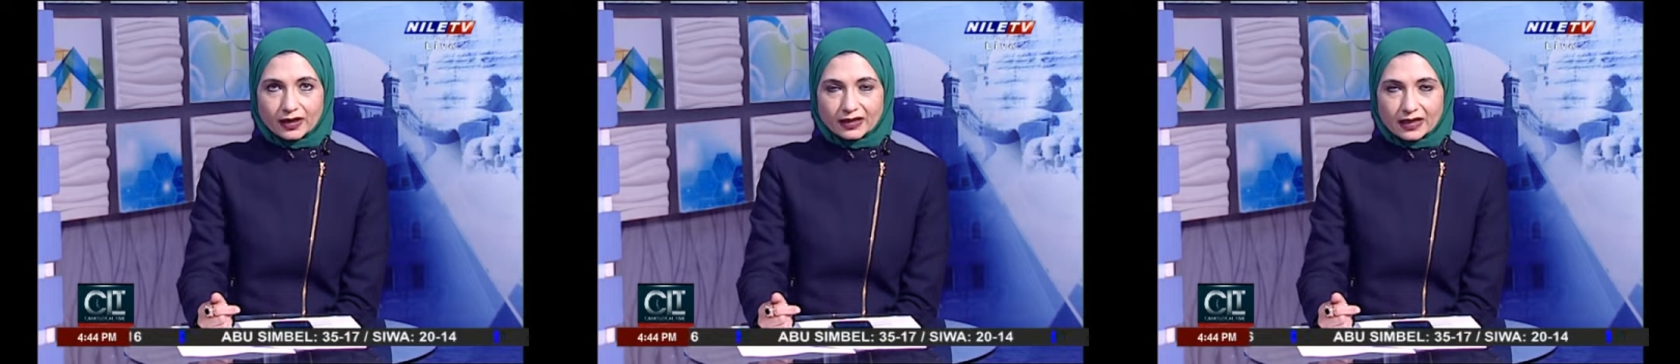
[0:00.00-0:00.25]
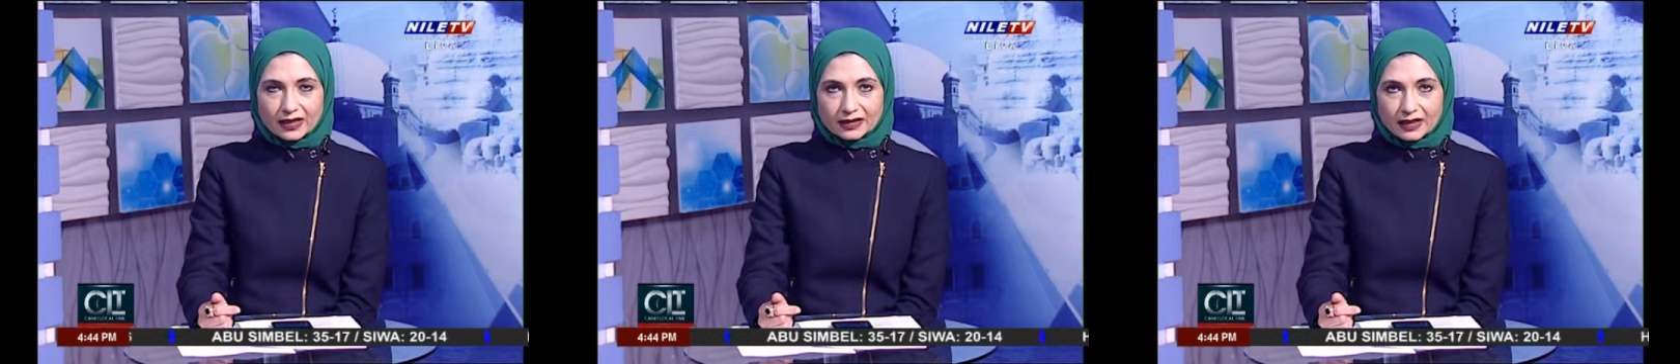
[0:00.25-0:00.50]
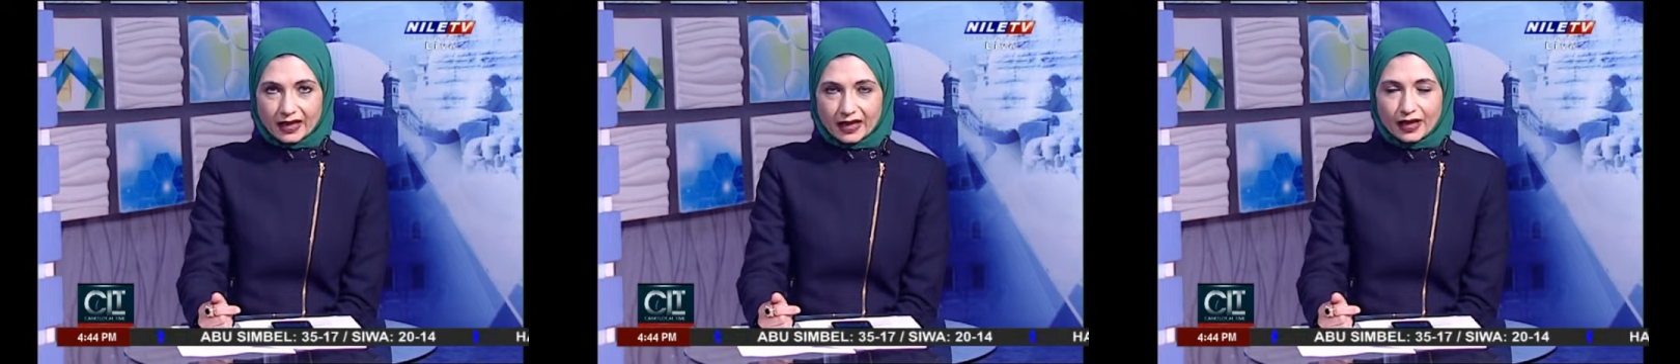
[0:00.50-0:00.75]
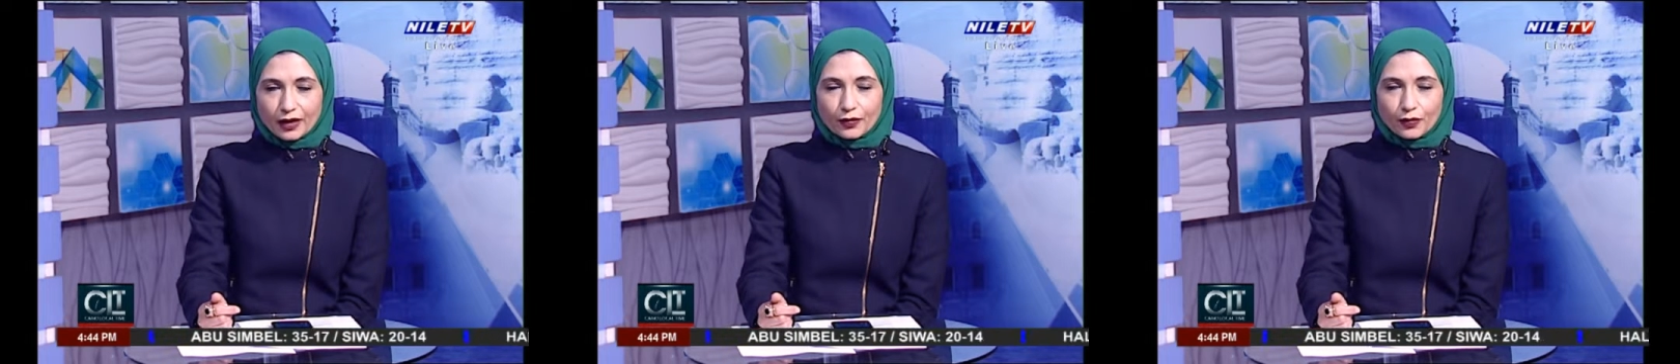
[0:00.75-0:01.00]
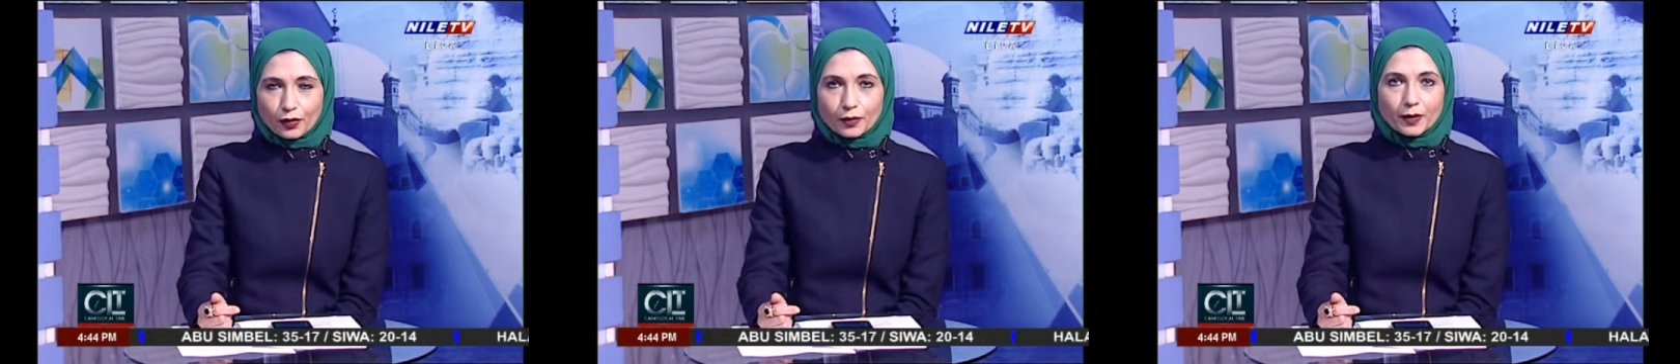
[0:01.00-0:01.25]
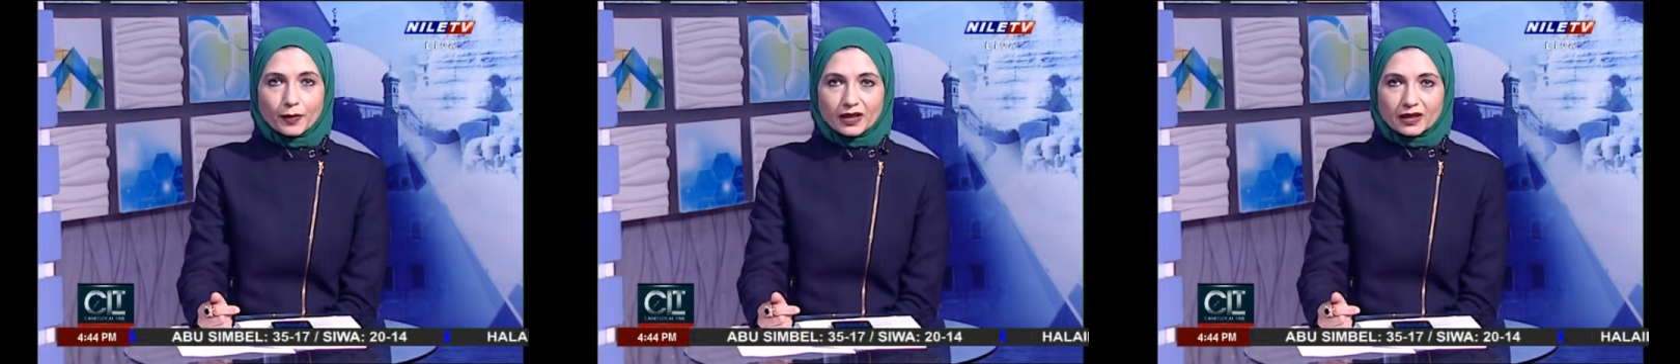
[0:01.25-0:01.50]
Nadia Zakhary,
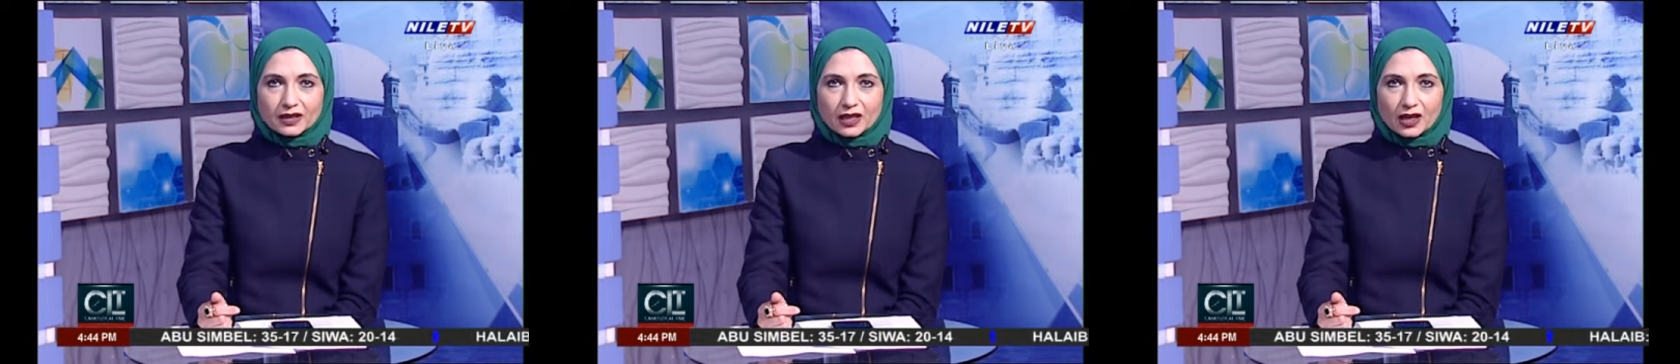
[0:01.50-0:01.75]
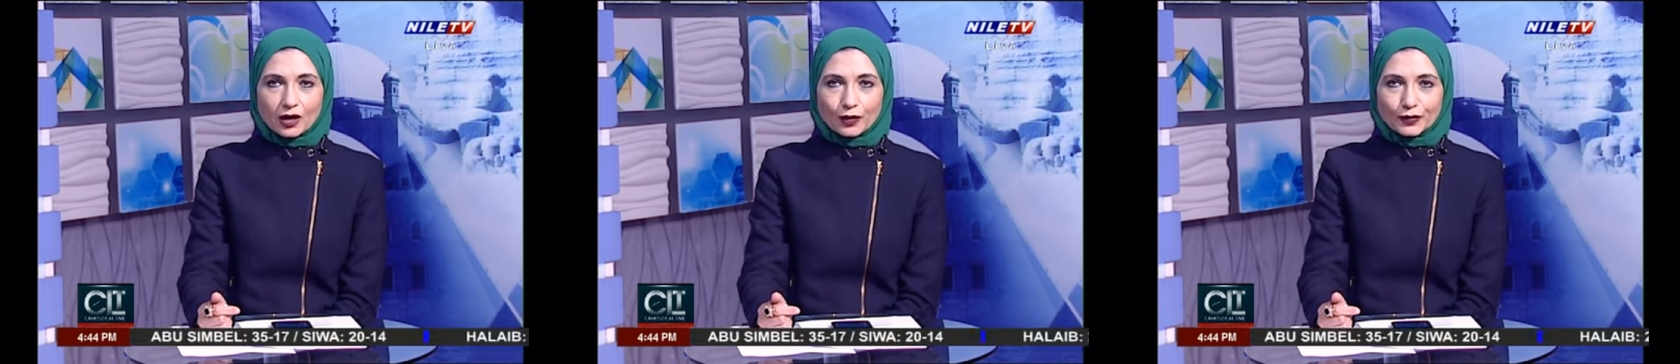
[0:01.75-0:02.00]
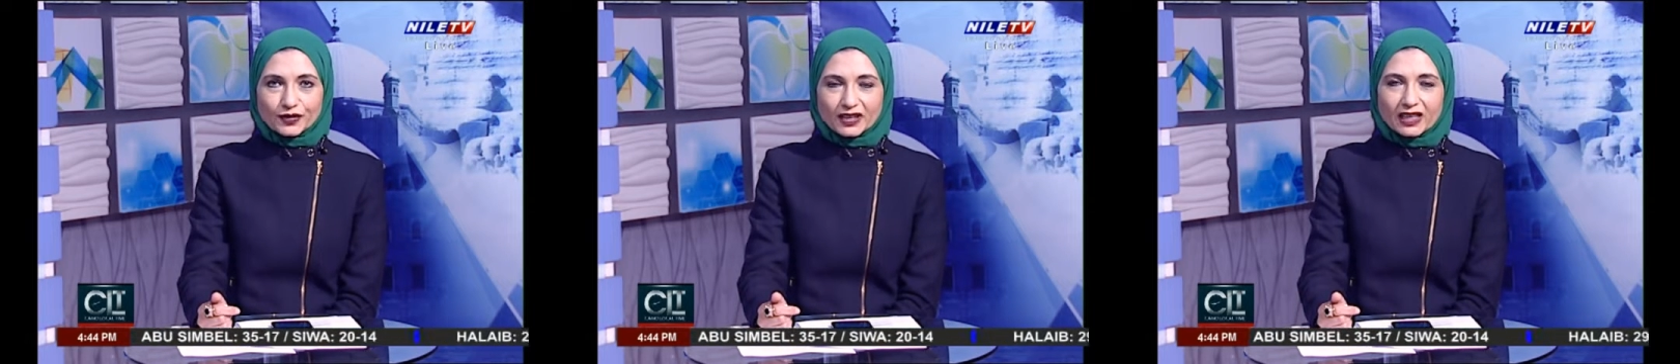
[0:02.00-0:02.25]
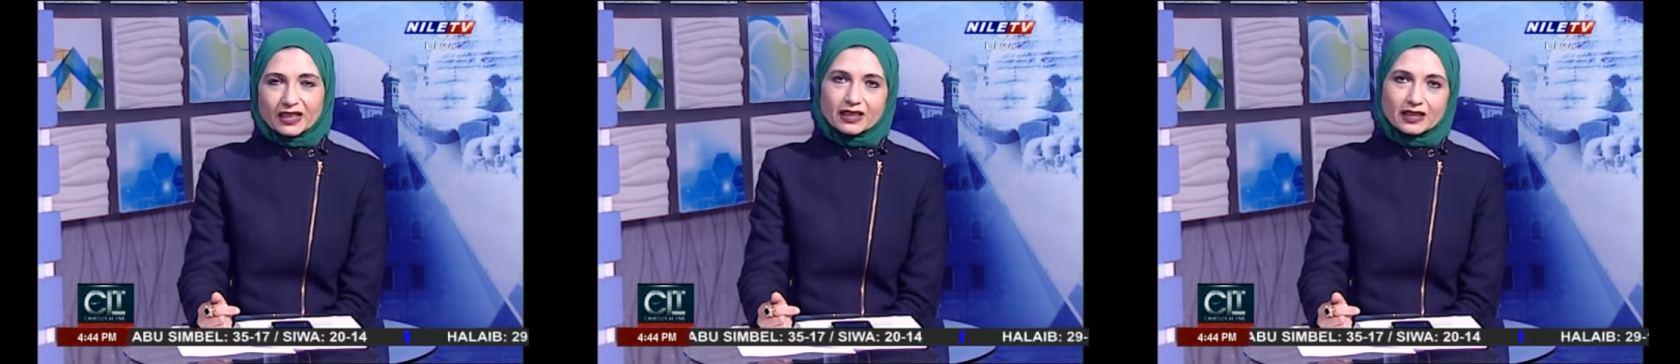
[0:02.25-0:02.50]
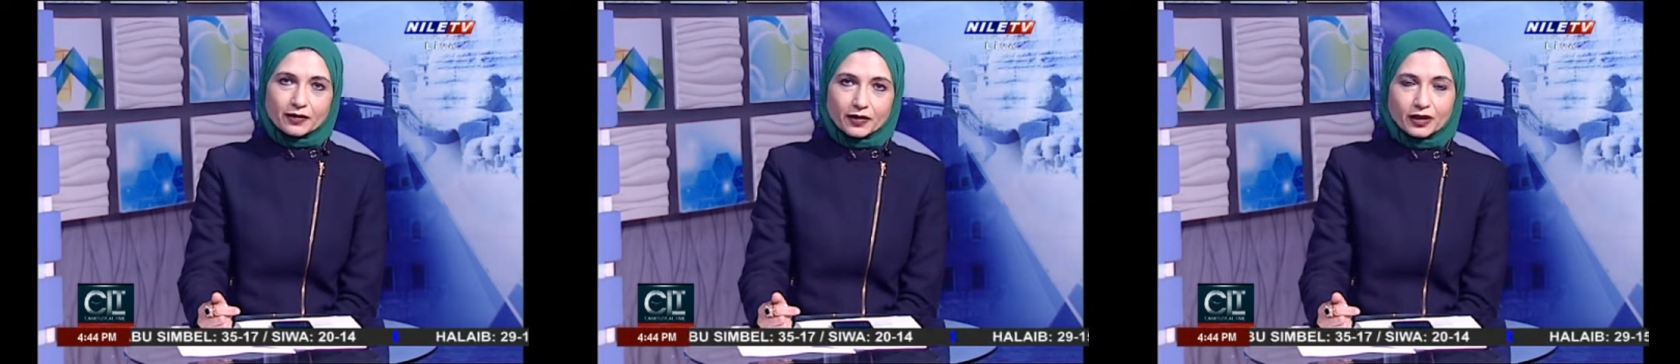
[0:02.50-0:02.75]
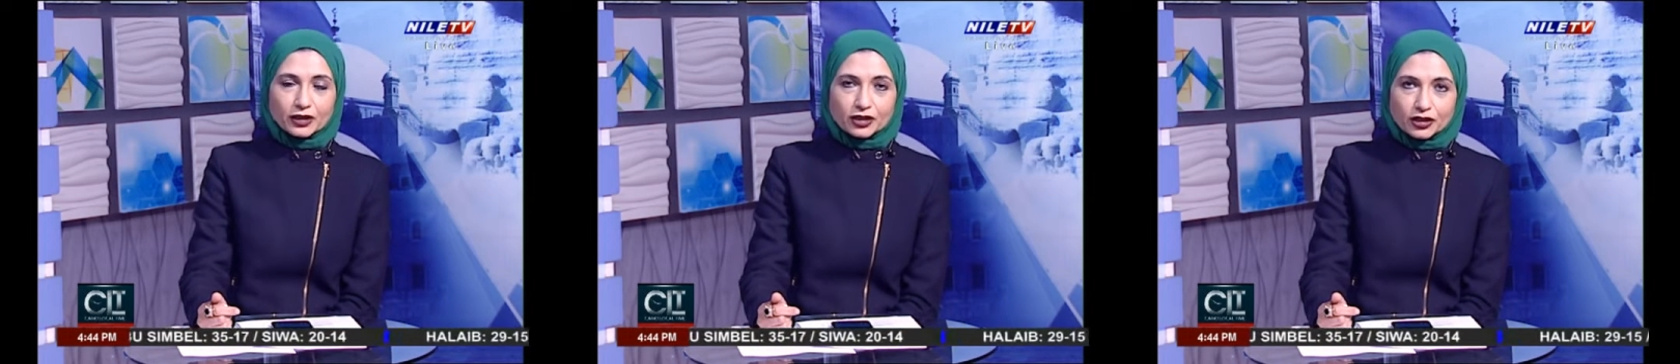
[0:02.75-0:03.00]
former Minister of
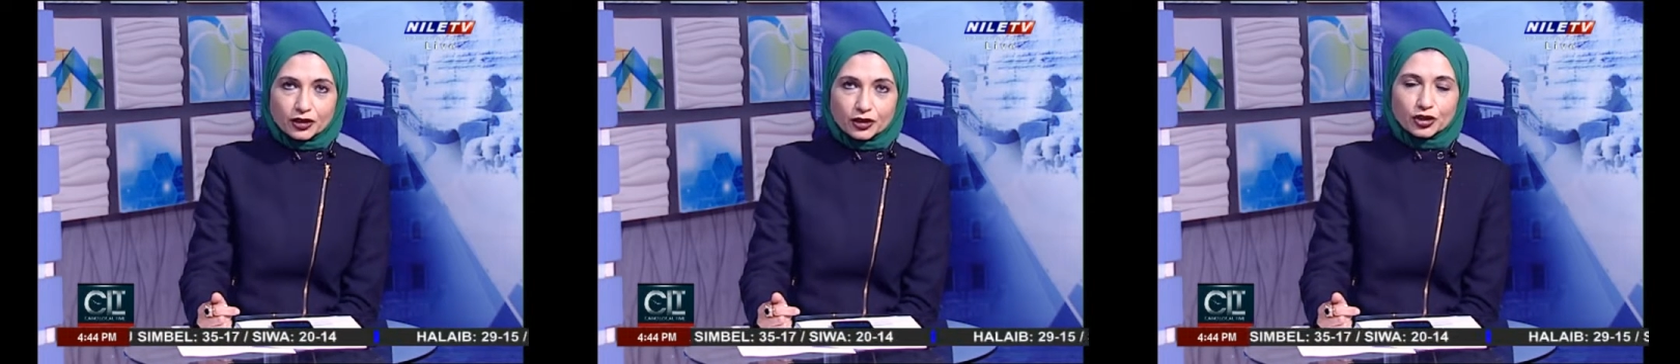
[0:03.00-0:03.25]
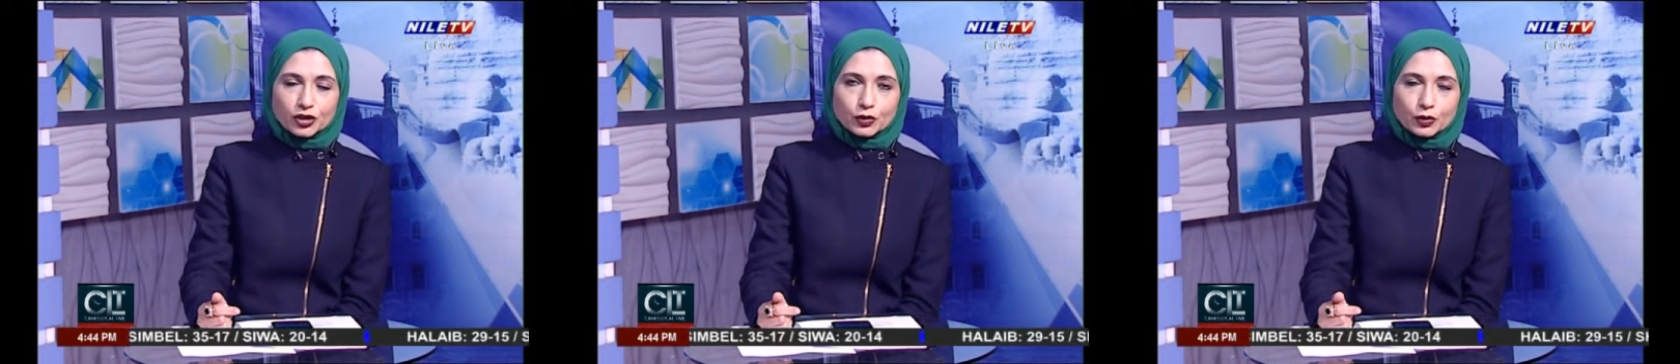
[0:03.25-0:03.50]
Scientific Research,